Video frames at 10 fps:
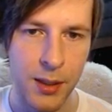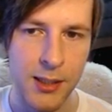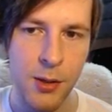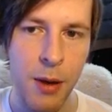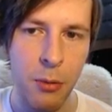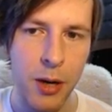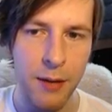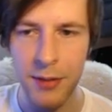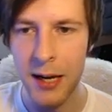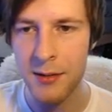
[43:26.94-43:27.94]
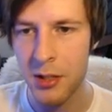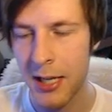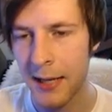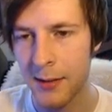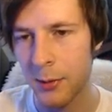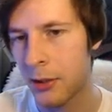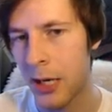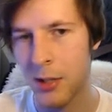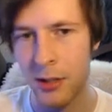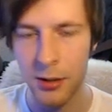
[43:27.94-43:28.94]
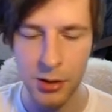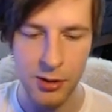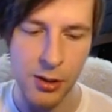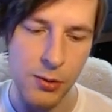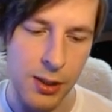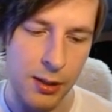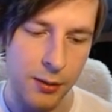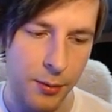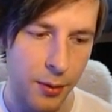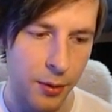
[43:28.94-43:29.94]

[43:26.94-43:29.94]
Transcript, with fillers: Because no matter what, if that is a Jackson, we trash it, they'll just use it.